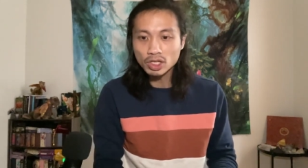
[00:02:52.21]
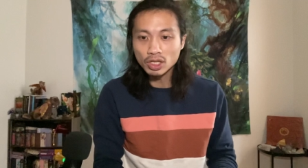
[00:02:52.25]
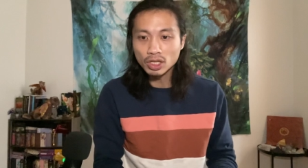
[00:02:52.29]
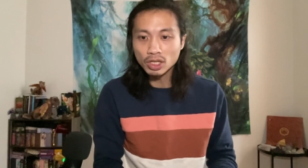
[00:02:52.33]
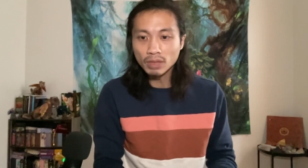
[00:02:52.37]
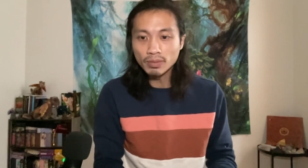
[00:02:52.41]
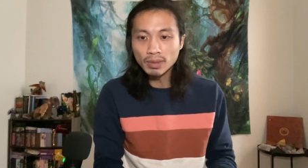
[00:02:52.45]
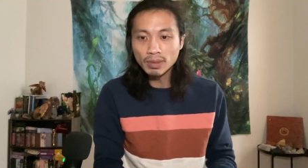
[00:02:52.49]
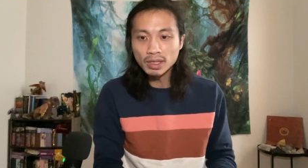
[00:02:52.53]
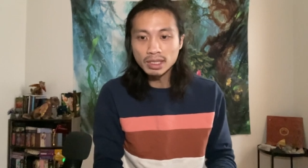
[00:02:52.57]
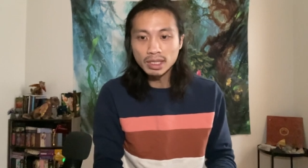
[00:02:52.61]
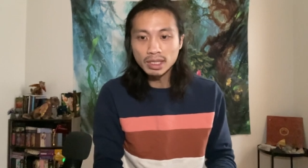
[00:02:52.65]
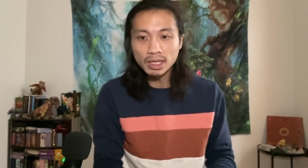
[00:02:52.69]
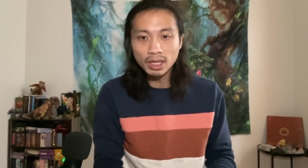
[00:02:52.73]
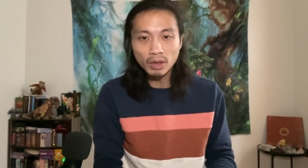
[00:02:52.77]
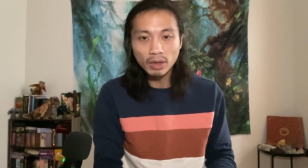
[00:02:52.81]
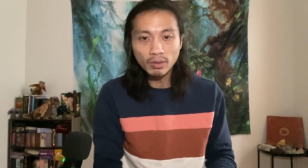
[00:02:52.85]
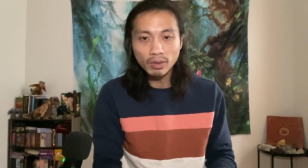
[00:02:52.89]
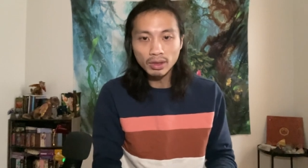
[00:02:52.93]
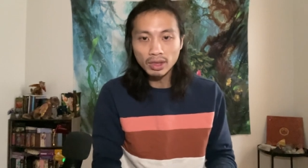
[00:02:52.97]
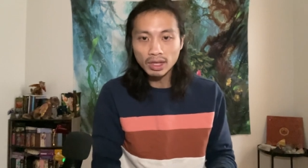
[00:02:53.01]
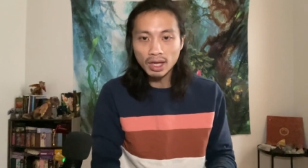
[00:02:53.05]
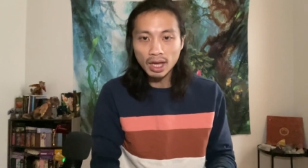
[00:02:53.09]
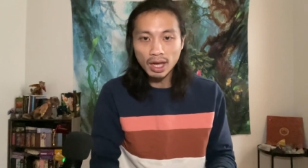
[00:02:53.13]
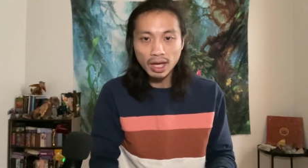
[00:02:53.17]
You could be dealing
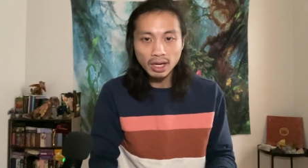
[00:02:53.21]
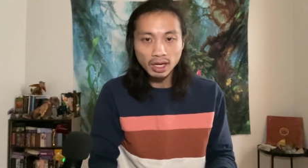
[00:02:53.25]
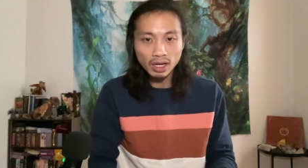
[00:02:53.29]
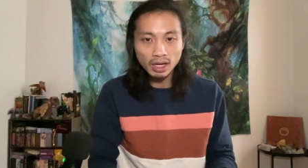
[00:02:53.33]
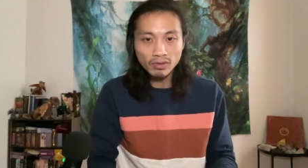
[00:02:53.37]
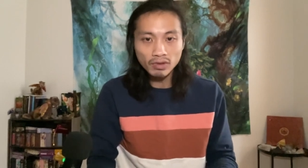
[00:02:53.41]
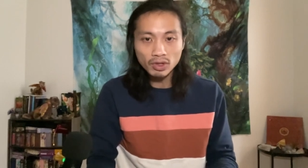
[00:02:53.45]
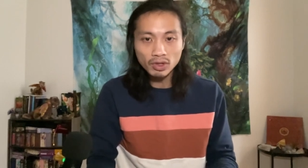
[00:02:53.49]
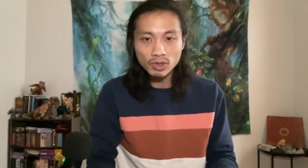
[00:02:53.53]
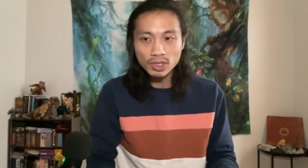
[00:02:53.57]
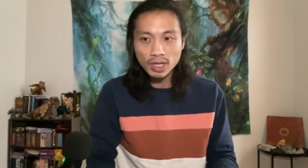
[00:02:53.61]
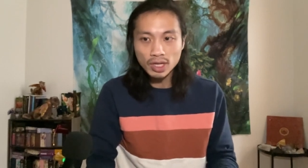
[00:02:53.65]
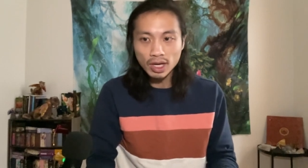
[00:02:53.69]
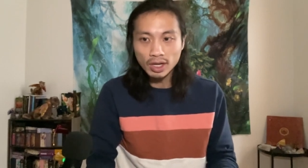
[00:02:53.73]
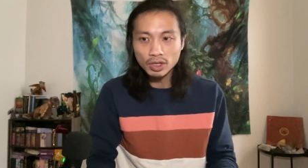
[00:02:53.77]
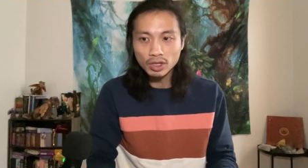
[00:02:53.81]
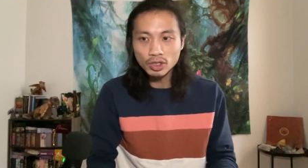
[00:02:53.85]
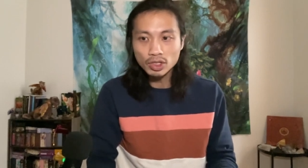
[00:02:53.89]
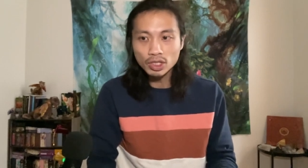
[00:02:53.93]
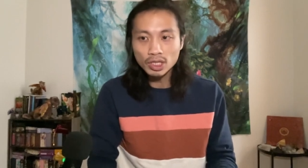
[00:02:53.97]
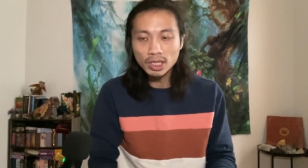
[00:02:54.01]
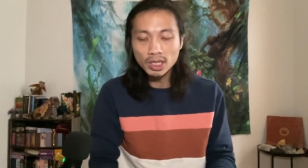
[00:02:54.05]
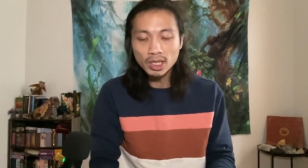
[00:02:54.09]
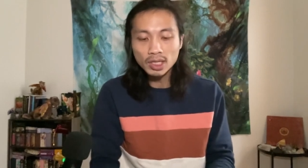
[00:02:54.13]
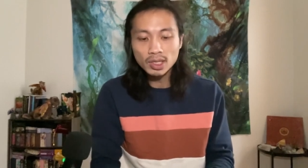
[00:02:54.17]
with any of those
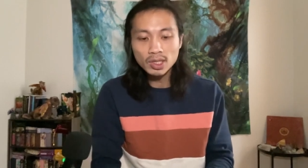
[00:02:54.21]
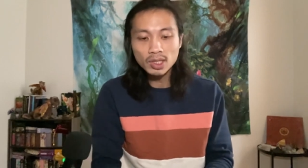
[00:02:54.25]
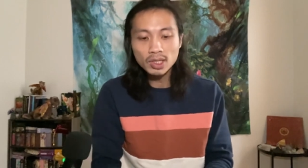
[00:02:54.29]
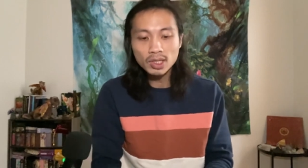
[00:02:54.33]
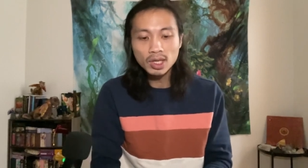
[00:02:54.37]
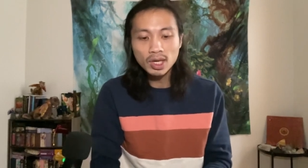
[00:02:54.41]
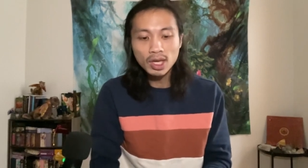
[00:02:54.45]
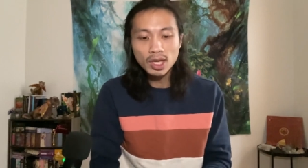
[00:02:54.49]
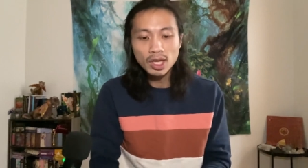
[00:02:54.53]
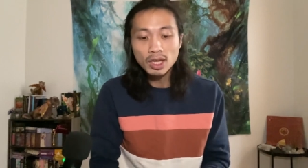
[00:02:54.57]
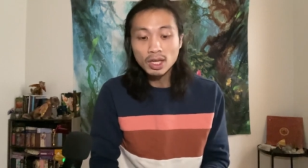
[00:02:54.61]
energies.